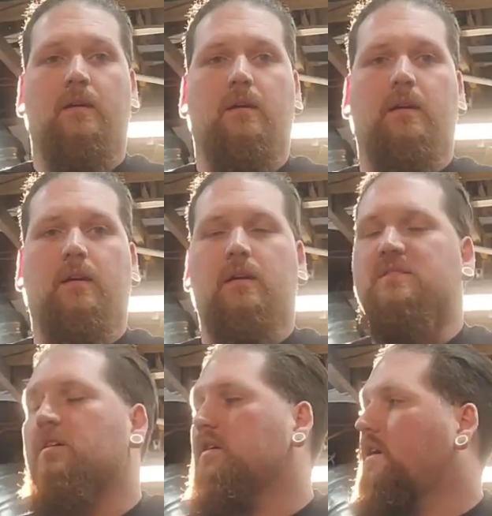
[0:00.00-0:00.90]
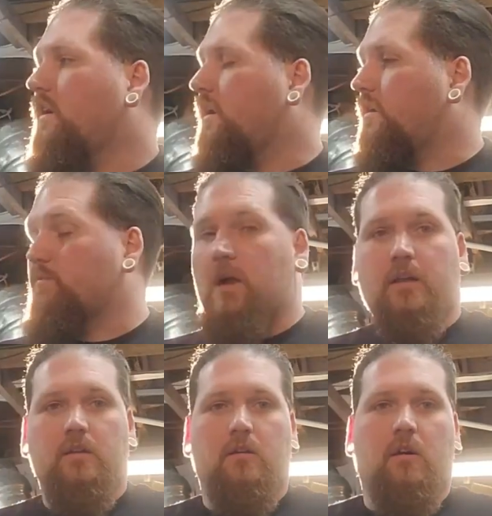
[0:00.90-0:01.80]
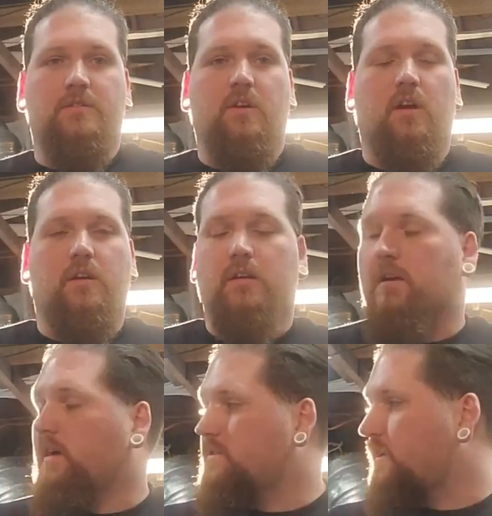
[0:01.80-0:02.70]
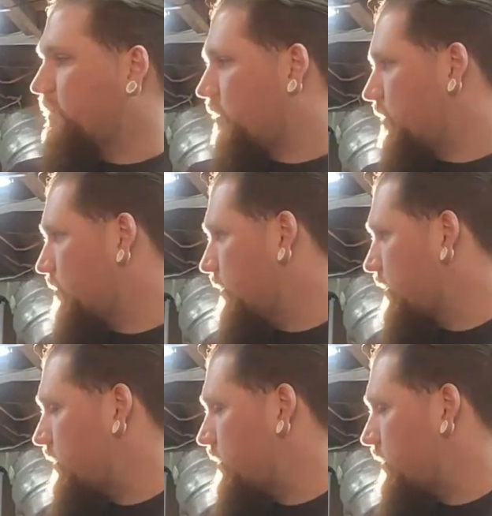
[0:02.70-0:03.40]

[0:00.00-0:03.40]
Hey guys, Ronnie, RTR Gearheads and Auto Inc.